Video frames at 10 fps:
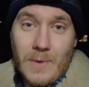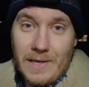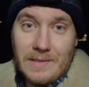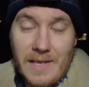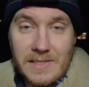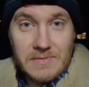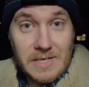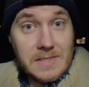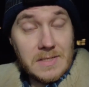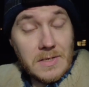well
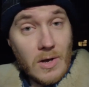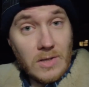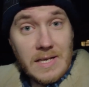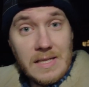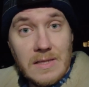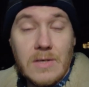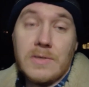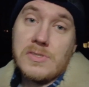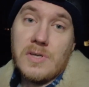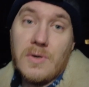elevated all night
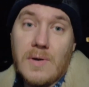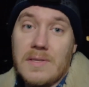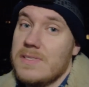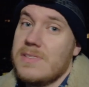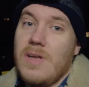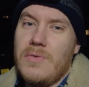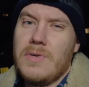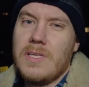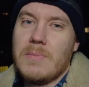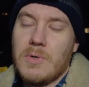long, so there's not
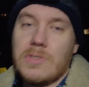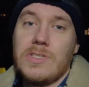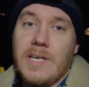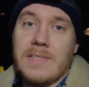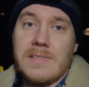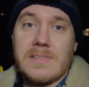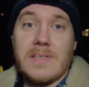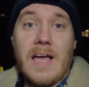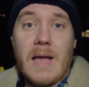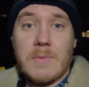really much chance
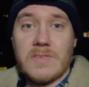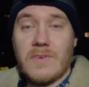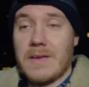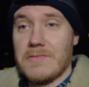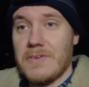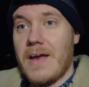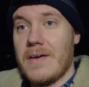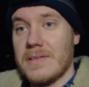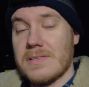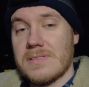that atmospheric
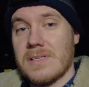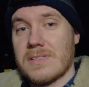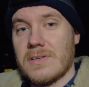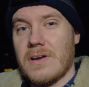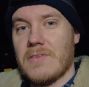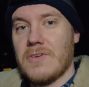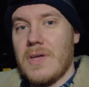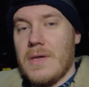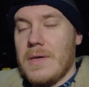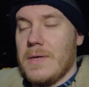variance is going to have
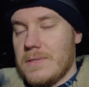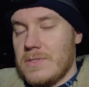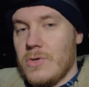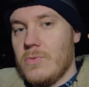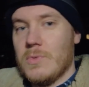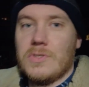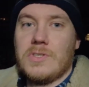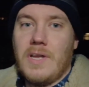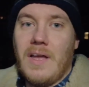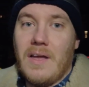too
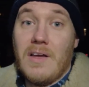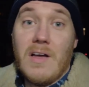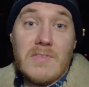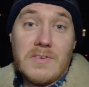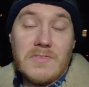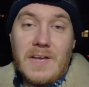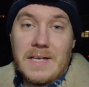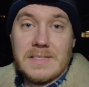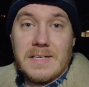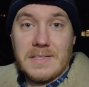much uh, of an
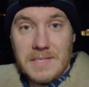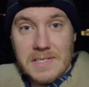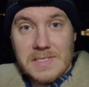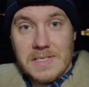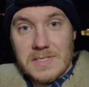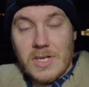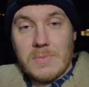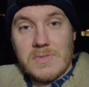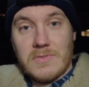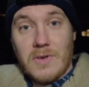effect, at least in
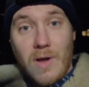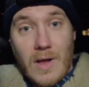terms of